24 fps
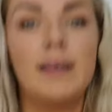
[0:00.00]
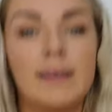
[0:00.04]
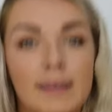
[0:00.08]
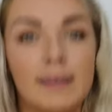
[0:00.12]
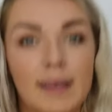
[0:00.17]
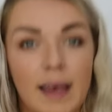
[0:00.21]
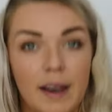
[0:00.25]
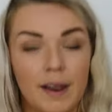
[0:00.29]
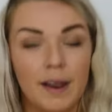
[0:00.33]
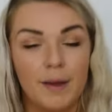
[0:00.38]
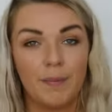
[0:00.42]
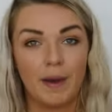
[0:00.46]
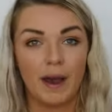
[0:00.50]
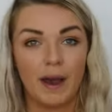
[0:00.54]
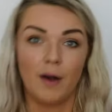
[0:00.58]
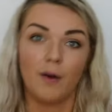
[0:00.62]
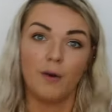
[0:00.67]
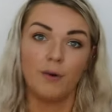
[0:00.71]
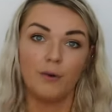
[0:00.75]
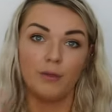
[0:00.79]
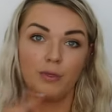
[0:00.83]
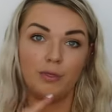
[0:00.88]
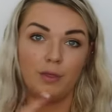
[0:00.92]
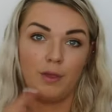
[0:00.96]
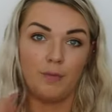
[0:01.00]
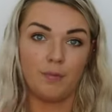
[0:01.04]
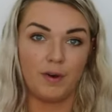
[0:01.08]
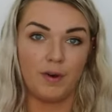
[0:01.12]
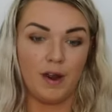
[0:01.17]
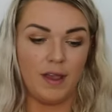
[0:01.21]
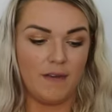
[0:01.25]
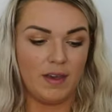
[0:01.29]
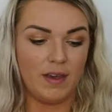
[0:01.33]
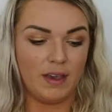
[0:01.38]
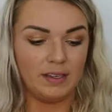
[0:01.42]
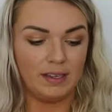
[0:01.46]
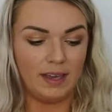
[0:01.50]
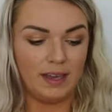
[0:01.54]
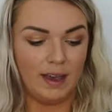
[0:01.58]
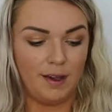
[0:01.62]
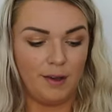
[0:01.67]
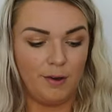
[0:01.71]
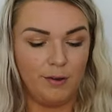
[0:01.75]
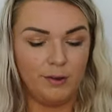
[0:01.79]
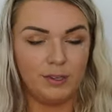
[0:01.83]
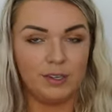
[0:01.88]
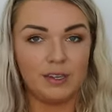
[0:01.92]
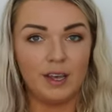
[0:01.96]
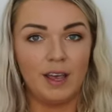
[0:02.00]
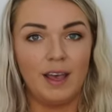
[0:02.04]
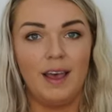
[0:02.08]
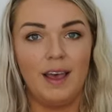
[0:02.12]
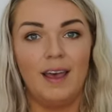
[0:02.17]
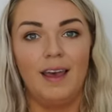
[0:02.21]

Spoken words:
I said about the previous heels,